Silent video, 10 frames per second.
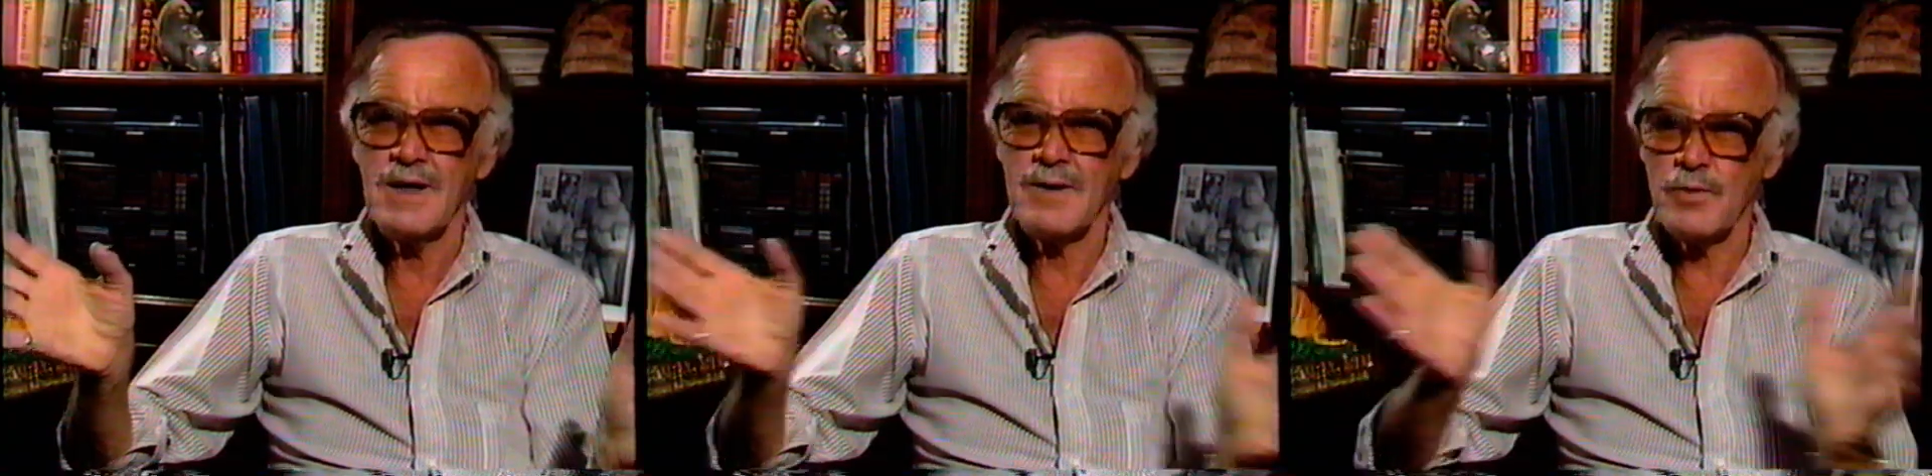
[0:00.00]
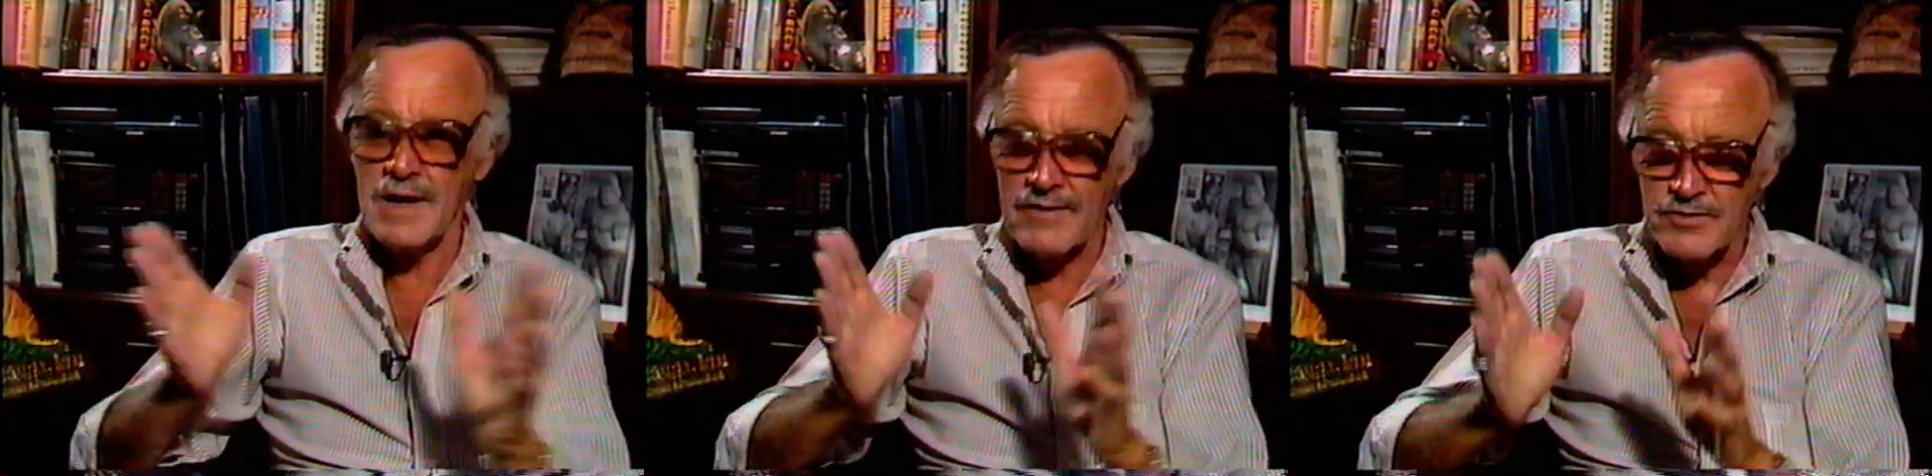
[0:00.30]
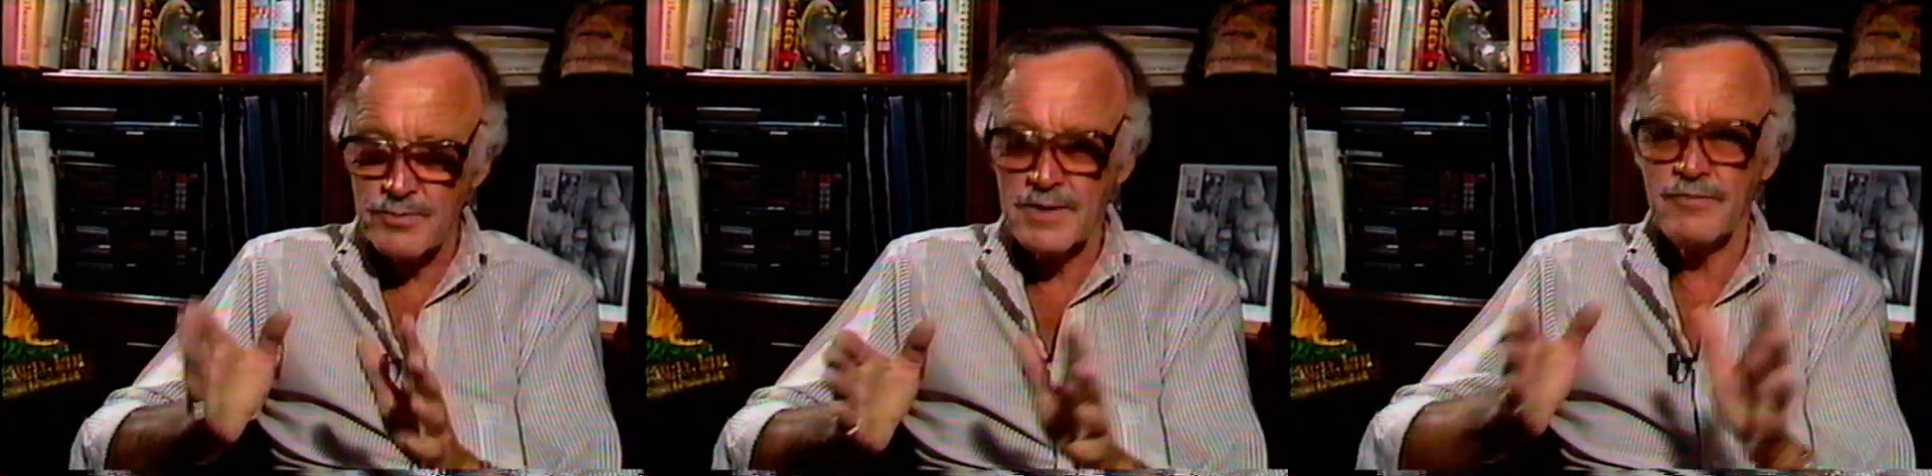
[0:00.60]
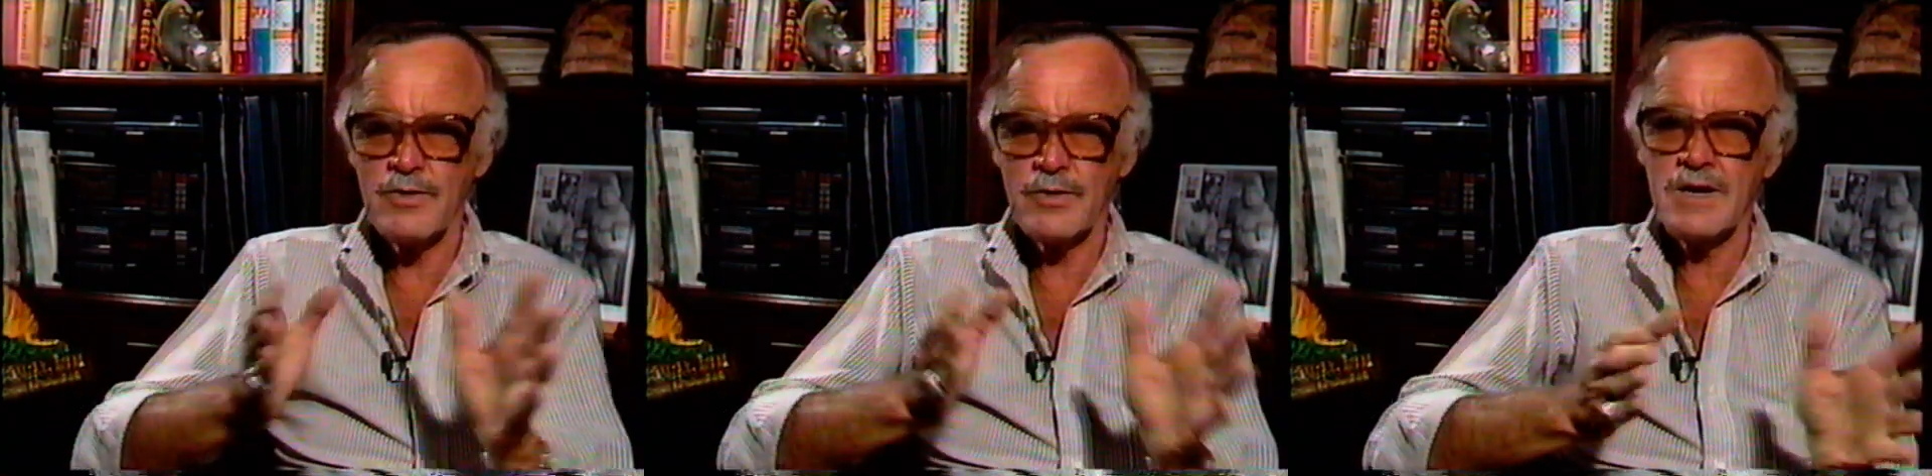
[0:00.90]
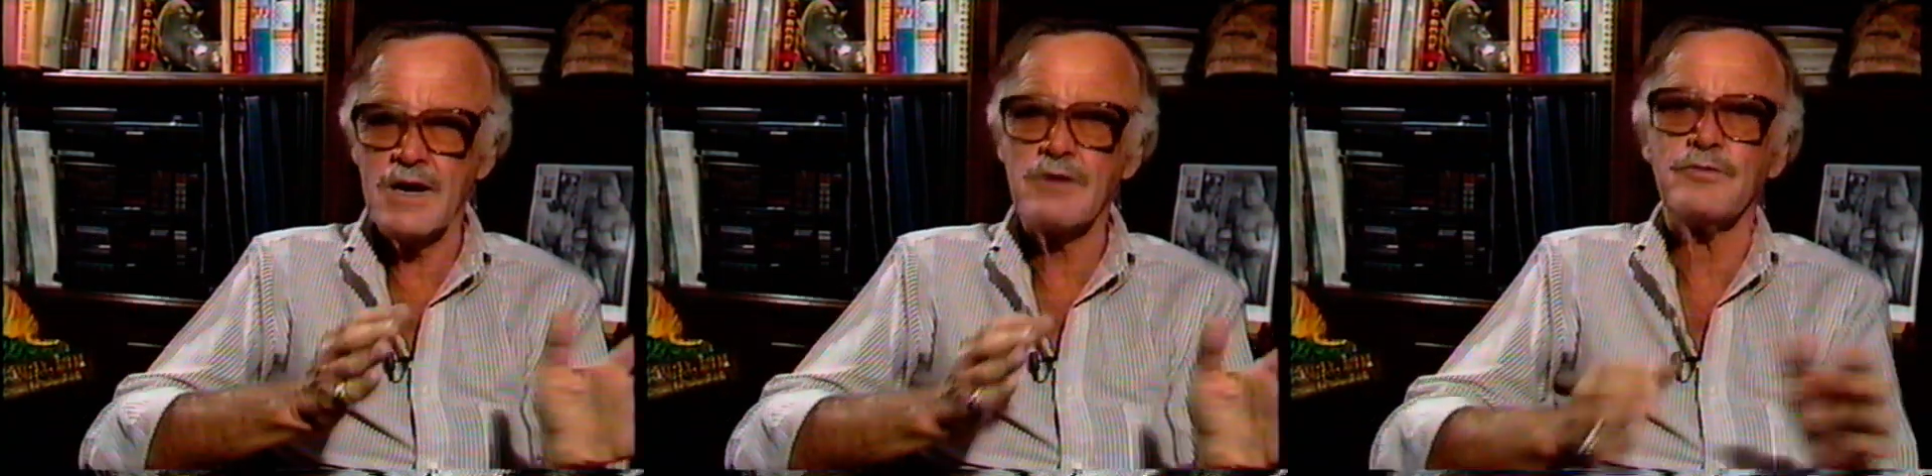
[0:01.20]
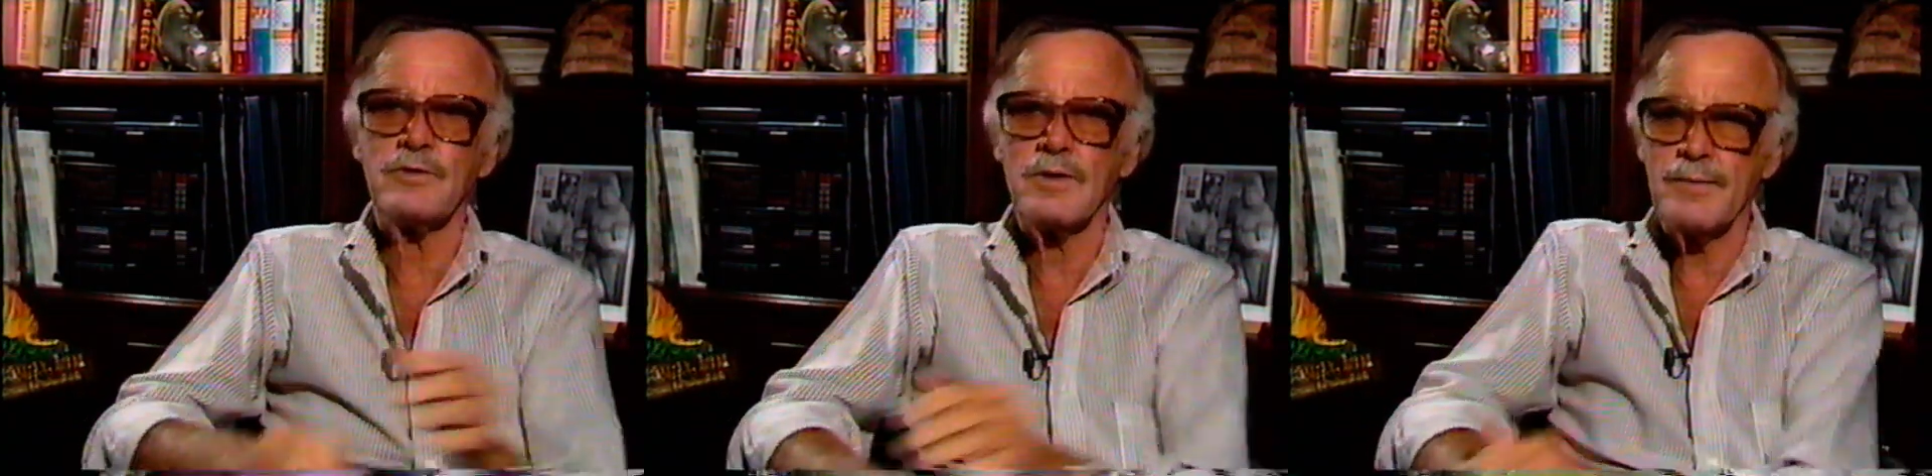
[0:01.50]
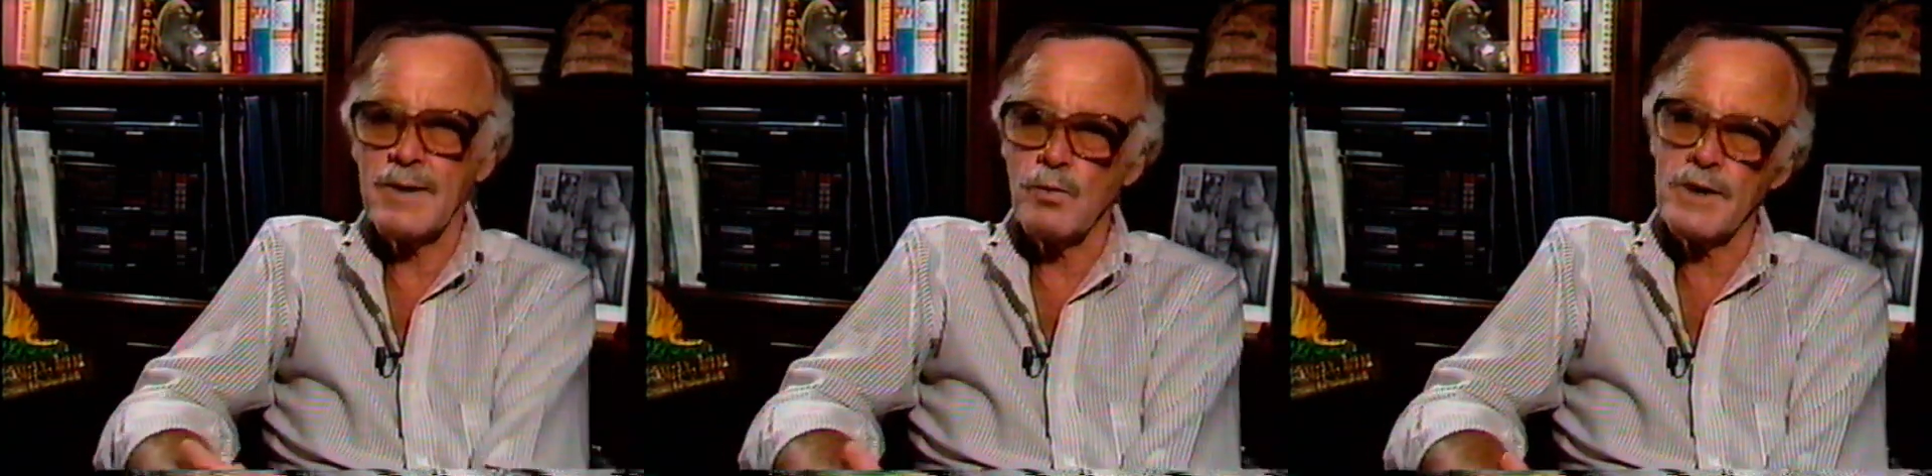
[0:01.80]
and we have to be very careful
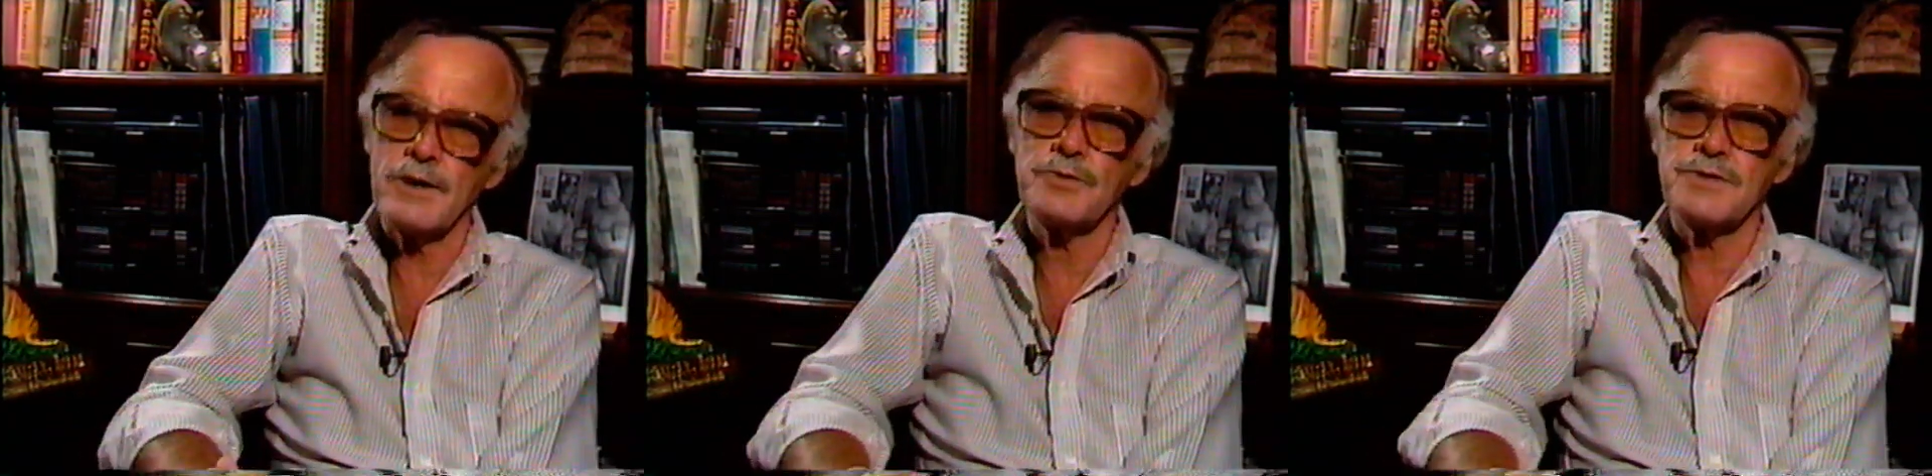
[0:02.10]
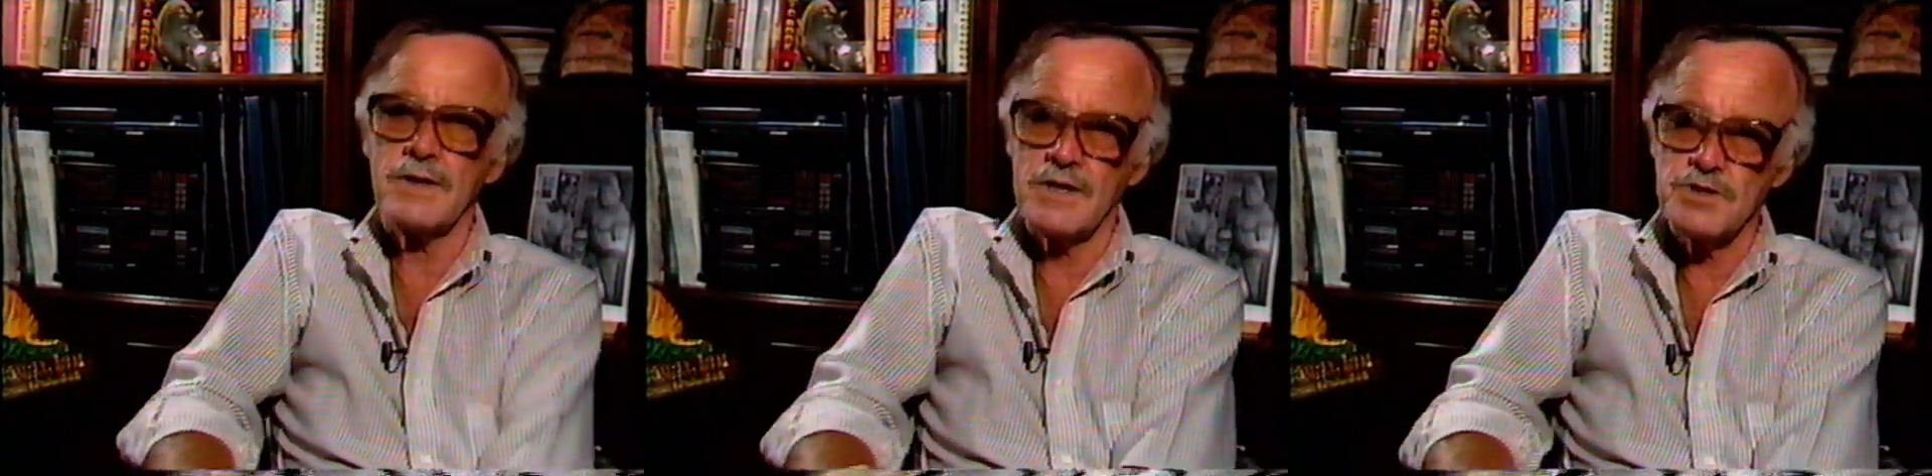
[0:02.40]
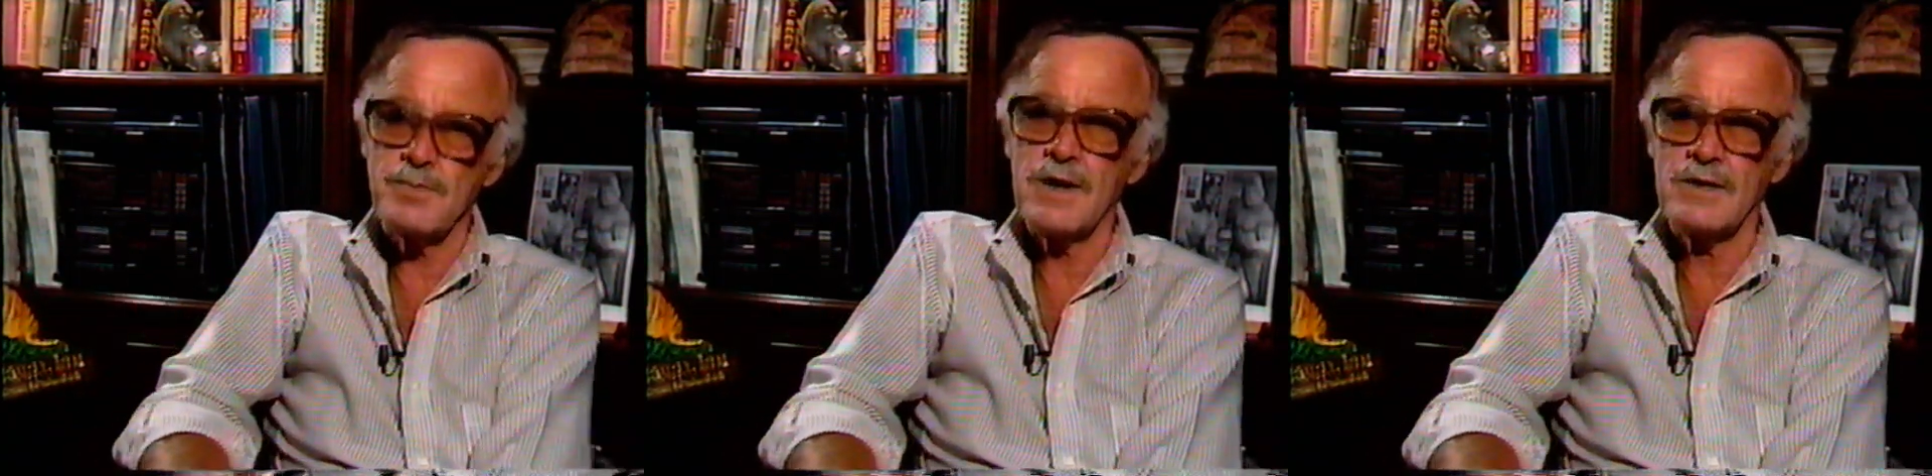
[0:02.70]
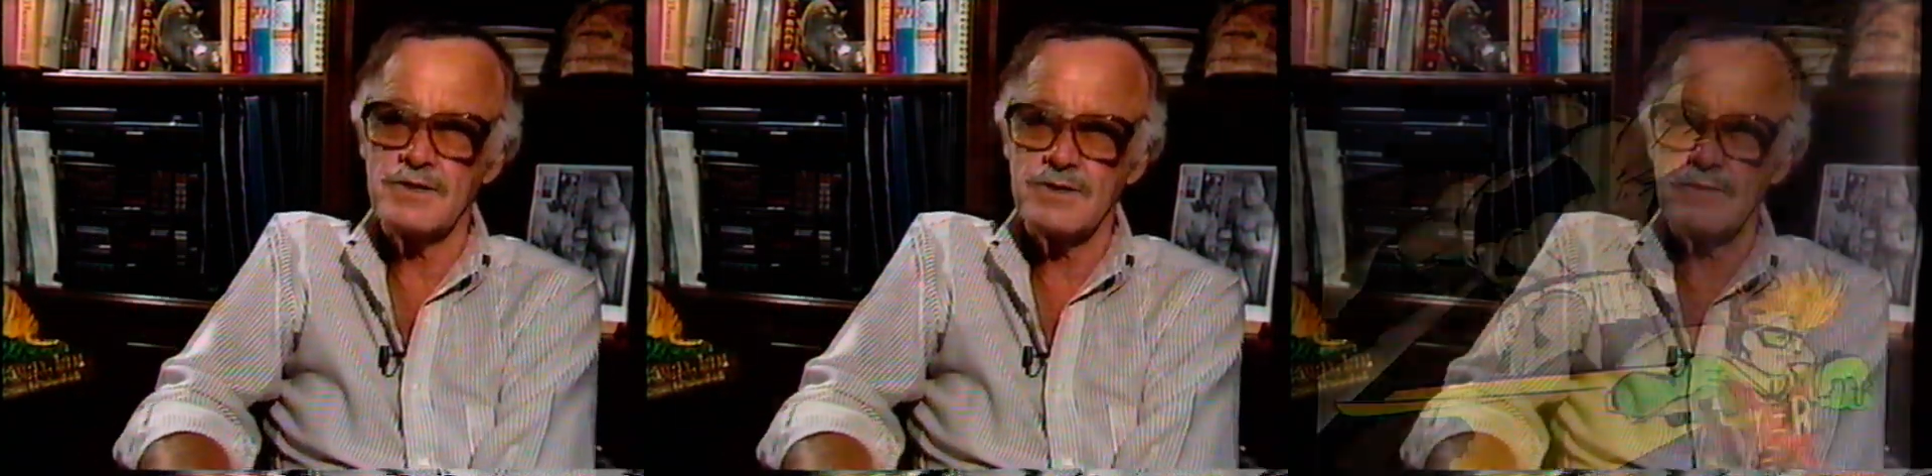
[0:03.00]
about what goes on each page.